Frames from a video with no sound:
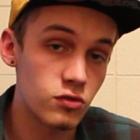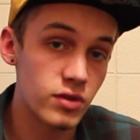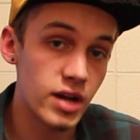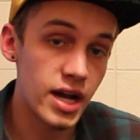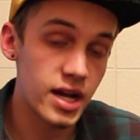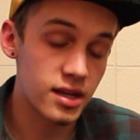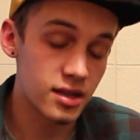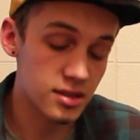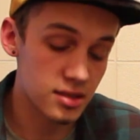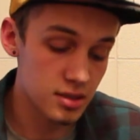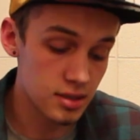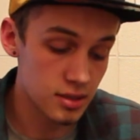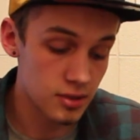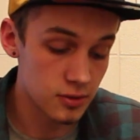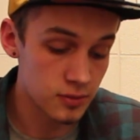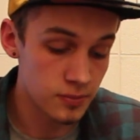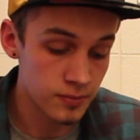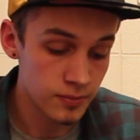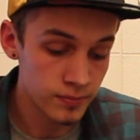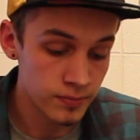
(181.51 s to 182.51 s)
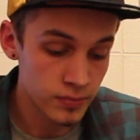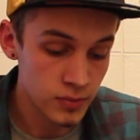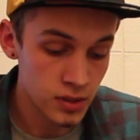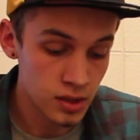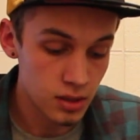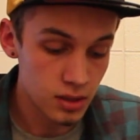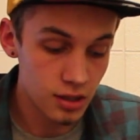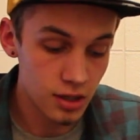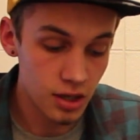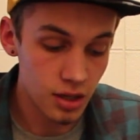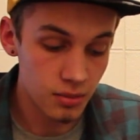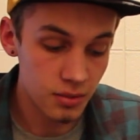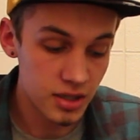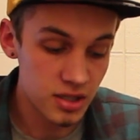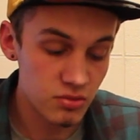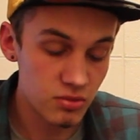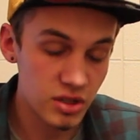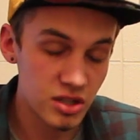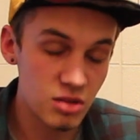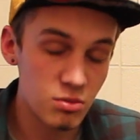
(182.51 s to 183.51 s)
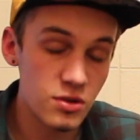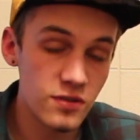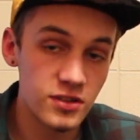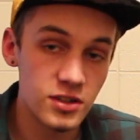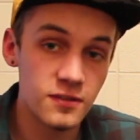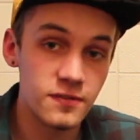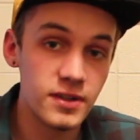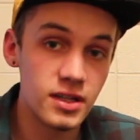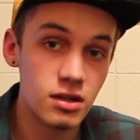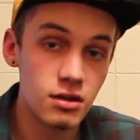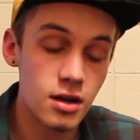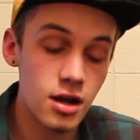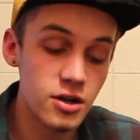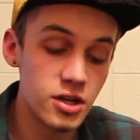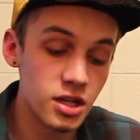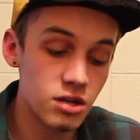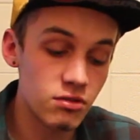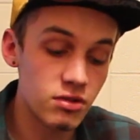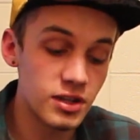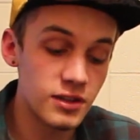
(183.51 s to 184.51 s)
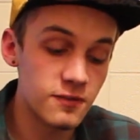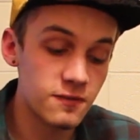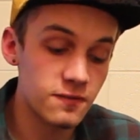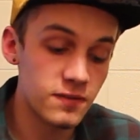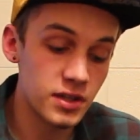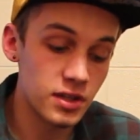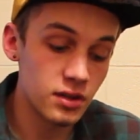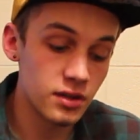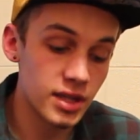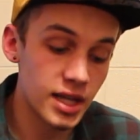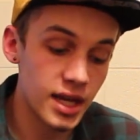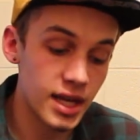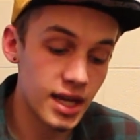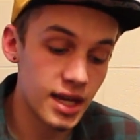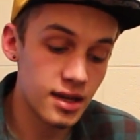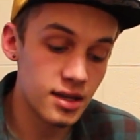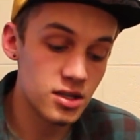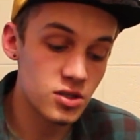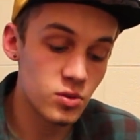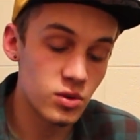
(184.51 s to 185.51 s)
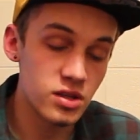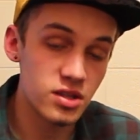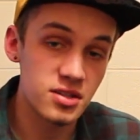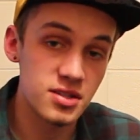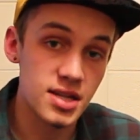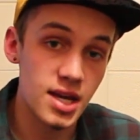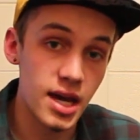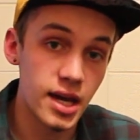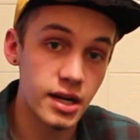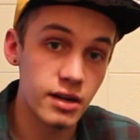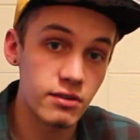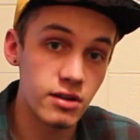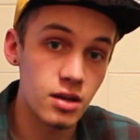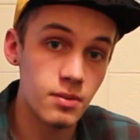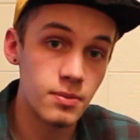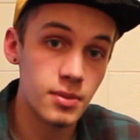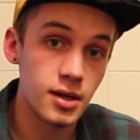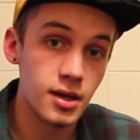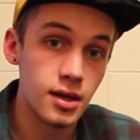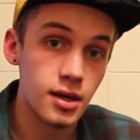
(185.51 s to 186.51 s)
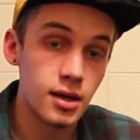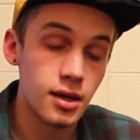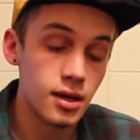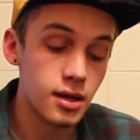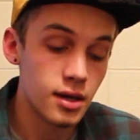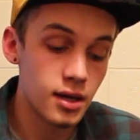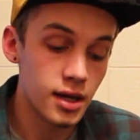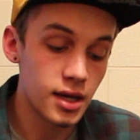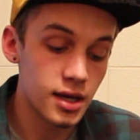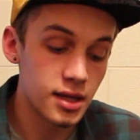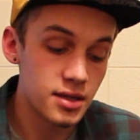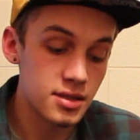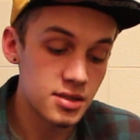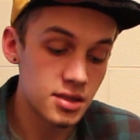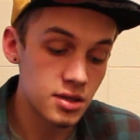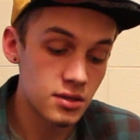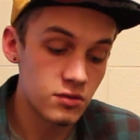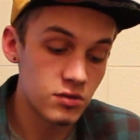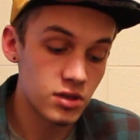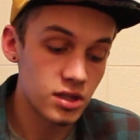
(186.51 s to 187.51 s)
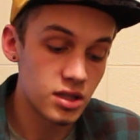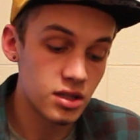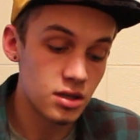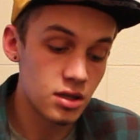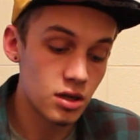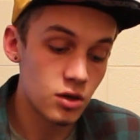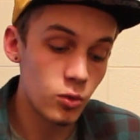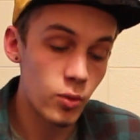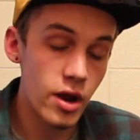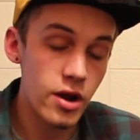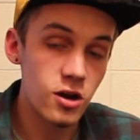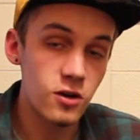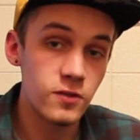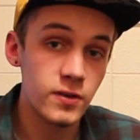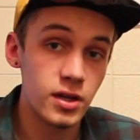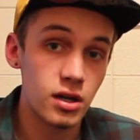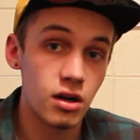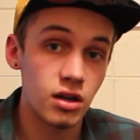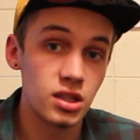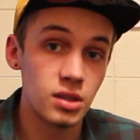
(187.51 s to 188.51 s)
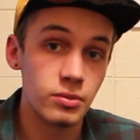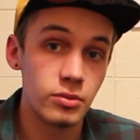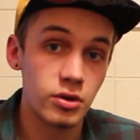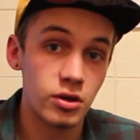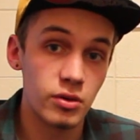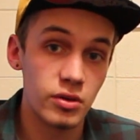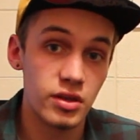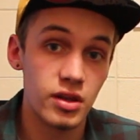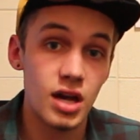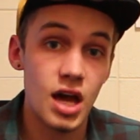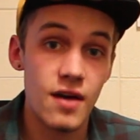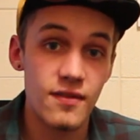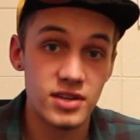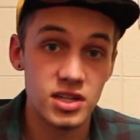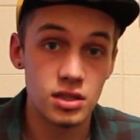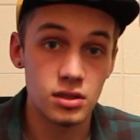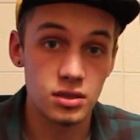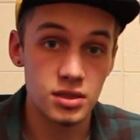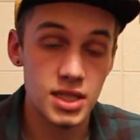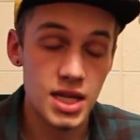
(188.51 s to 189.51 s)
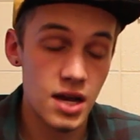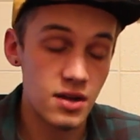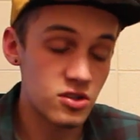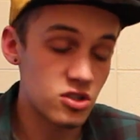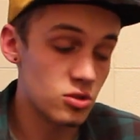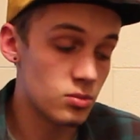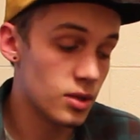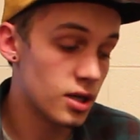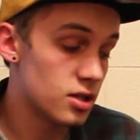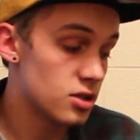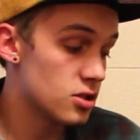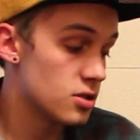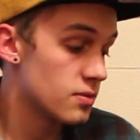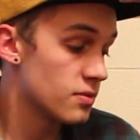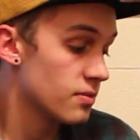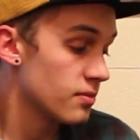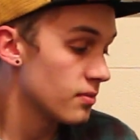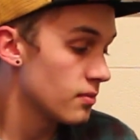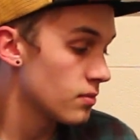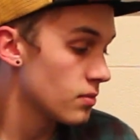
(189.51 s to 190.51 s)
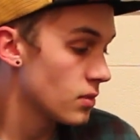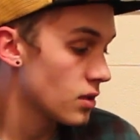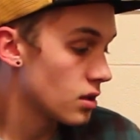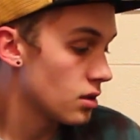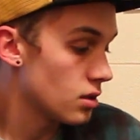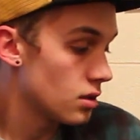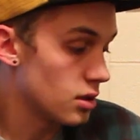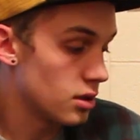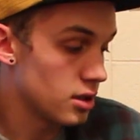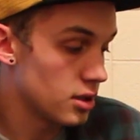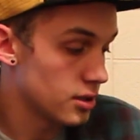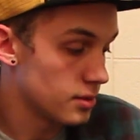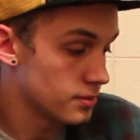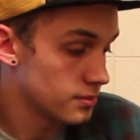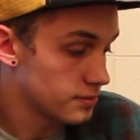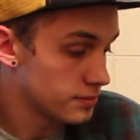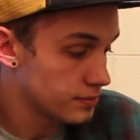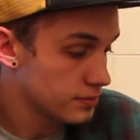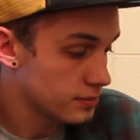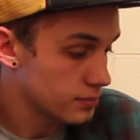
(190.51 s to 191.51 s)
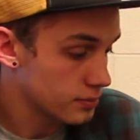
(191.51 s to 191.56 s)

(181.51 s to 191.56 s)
riding too, because um, when you're moving your feet around, you can really feel that edge where there's not grip, and so you really know where your feet are on the board without having to look down too much. Um,